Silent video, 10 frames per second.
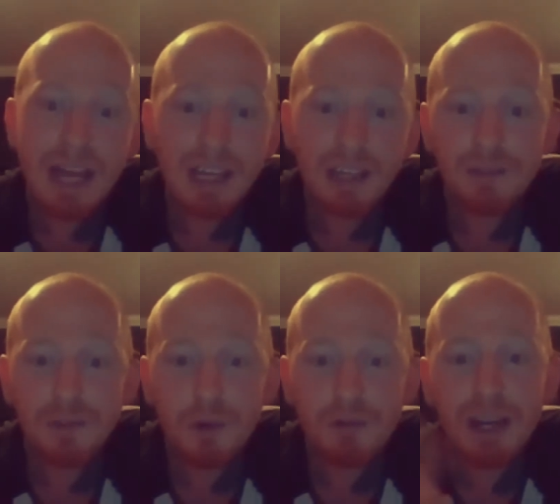in the
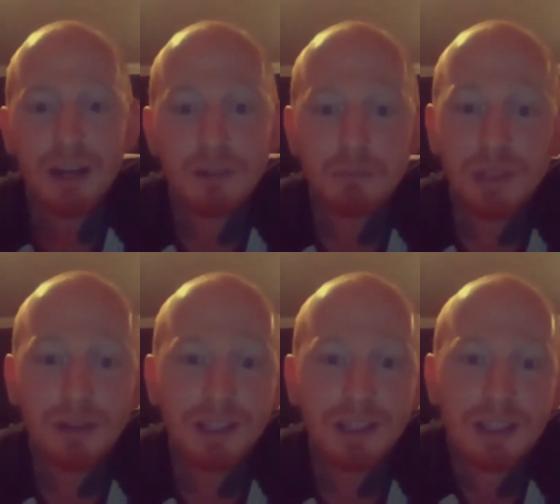foreground. But
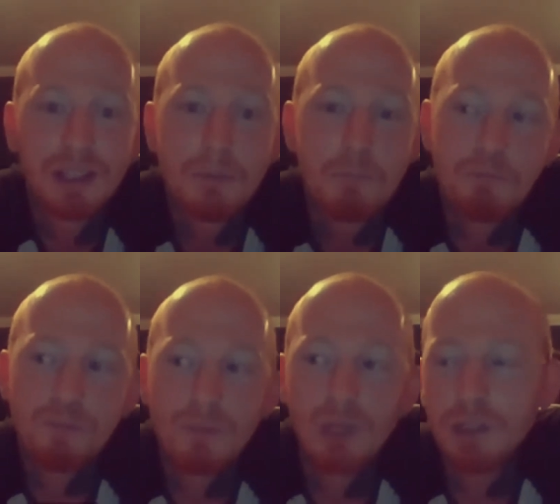like,
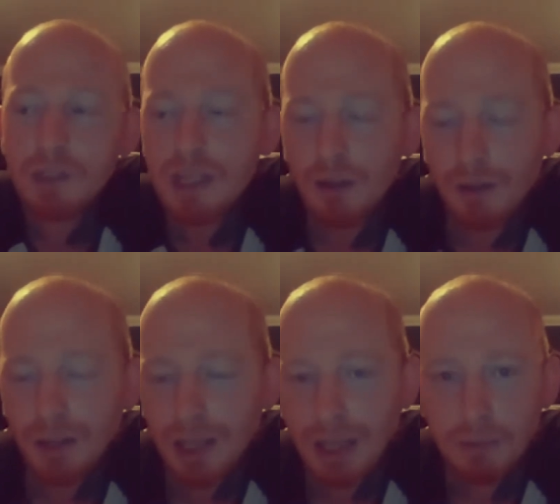and you see it on like
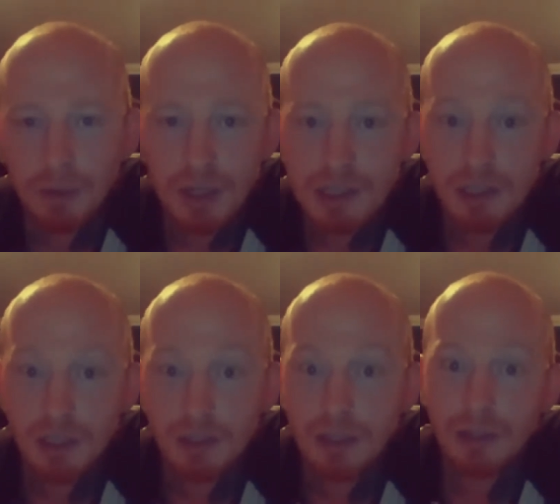Ink Master,
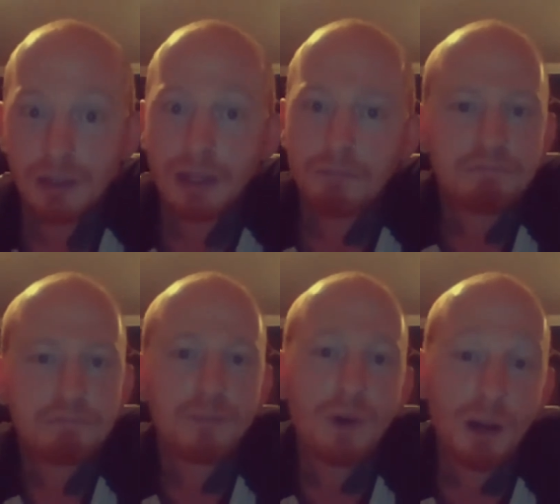and like,
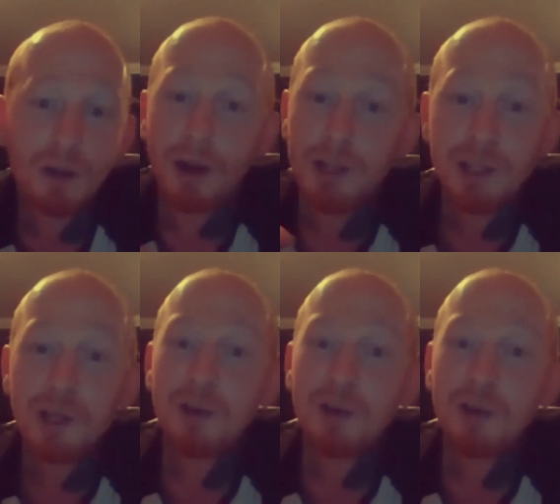I love